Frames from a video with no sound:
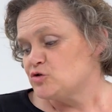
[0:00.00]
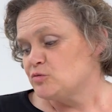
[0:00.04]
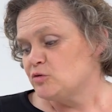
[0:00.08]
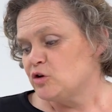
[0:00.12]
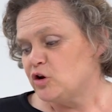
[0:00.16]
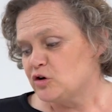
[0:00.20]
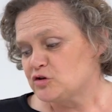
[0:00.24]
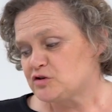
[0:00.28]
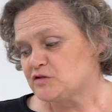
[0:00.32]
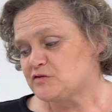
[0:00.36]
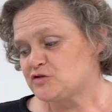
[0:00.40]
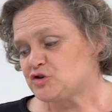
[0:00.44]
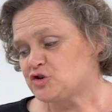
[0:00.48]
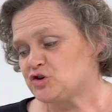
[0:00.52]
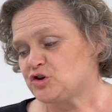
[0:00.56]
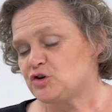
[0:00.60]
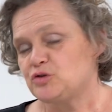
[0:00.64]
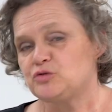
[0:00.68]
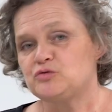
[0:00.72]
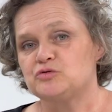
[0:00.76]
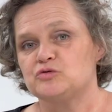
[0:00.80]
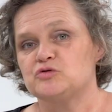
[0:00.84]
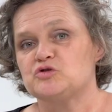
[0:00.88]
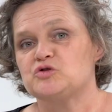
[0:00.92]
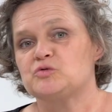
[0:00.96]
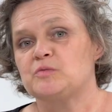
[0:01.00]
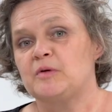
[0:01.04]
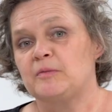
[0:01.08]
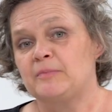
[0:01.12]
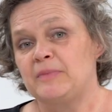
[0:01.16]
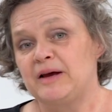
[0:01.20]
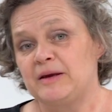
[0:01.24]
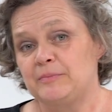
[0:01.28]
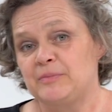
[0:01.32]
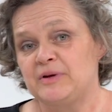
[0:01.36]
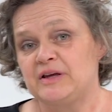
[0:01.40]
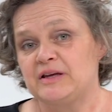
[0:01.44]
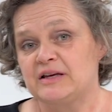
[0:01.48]
A lot of students,
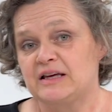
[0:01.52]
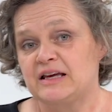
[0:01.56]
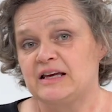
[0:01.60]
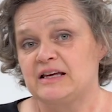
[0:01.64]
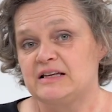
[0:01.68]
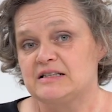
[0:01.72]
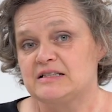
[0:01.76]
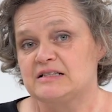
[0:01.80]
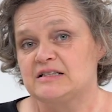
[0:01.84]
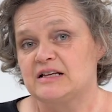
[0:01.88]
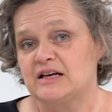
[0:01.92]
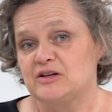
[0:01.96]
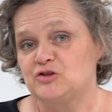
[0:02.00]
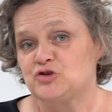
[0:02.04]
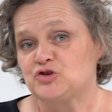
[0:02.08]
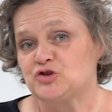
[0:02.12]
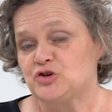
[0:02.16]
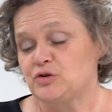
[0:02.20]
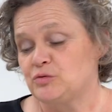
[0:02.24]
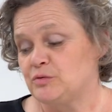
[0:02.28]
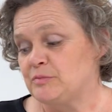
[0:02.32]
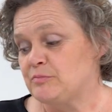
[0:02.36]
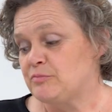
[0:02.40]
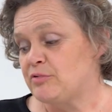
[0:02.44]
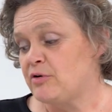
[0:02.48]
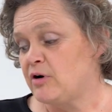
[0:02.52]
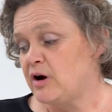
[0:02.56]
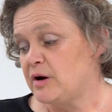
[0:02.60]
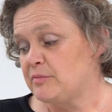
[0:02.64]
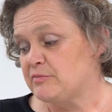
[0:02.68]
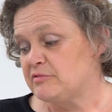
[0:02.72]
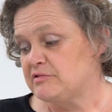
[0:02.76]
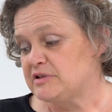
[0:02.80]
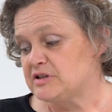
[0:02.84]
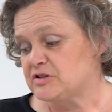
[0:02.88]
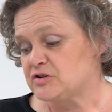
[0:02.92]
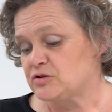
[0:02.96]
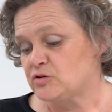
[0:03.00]
maybe at Key Stage 2 in
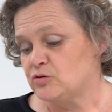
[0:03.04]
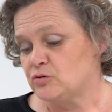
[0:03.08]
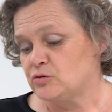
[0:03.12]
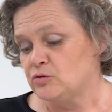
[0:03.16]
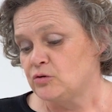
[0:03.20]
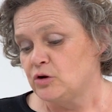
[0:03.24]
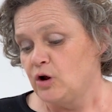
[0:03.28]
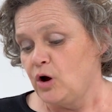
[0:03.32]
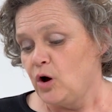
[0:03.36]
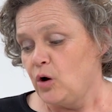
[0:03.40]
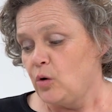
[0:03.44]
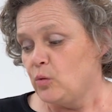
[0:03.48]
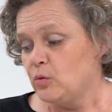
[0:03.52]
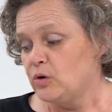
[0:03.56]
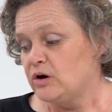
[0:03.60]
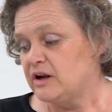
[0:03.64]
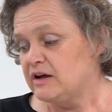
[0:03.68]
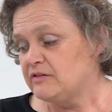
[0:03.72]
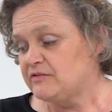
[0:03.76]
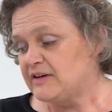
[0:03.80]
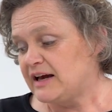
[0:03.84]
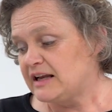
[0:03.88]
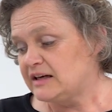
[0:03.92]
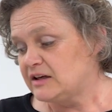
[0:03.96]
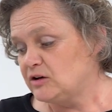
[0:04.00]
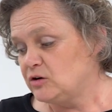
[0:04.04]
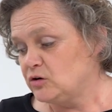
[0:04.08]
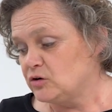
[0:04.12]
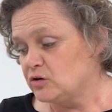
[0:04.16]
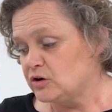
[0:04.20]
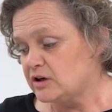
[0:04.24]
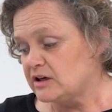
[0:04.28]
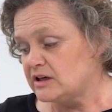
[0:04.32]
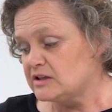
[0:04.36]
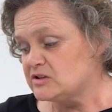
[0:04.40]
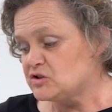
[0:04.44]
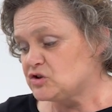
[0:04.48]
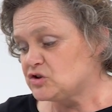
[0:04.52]
primary school, will have had a
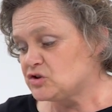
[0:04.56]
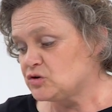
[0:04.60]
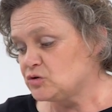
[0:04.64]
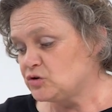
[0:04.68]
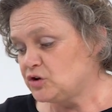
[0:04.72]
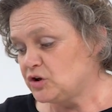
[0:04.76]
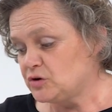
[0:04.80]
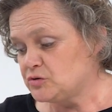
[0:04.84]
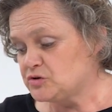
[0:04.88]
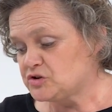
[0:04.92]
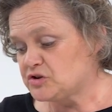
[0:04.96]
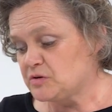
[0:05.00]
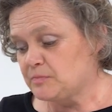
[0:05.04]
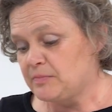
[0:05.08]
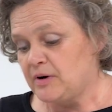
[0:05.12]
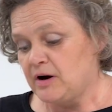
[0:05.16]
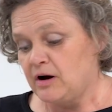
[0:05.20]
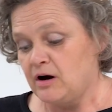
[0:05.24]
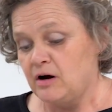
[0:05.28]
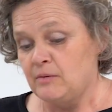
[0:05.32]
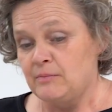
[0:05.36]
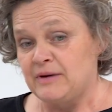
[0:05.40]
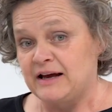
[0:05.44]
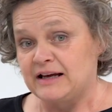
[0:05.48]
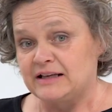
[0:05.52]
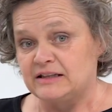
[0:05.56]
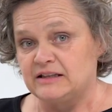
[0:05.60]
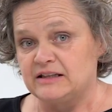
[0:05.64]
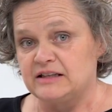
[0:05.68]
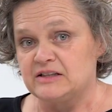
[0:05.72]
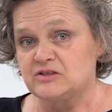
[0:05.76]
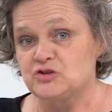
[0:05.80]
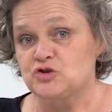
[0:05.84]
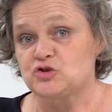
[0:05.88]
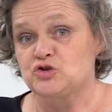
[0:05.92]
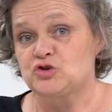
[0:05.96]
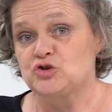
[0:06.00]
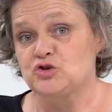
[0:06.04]
look and used the bar
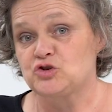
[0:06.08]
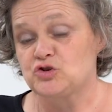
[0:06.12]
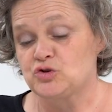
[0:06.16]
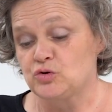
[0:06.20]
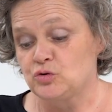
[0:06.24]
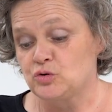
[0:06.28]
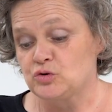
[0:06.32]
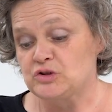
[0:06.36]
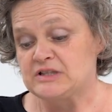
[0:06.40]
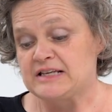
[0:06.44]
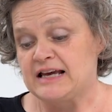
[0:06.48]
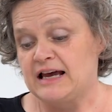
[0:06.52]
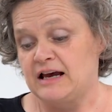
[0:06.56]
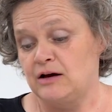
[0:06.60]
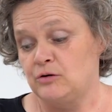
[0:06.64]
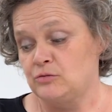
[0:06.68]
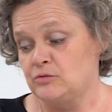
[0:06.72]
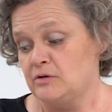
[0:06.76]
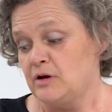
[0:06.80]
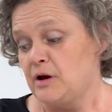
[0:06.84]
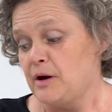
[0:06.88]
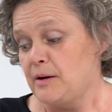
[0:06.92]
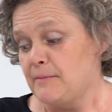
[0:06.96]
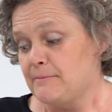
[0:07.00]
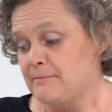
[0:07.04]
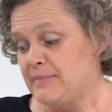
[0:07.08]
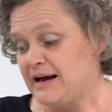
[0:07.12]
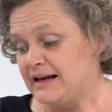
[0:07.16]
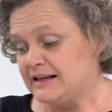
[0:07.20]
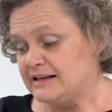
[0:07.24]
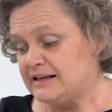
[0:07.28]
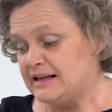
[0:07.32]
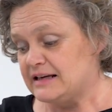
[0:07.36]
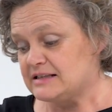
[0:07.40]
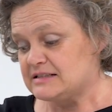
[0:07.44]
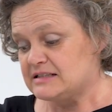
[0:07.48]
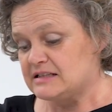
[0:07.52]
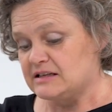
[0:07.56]
magnet to sort out
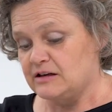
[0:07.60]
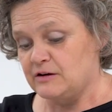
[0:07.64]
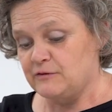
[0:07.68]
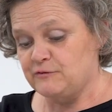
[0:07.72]
magnetic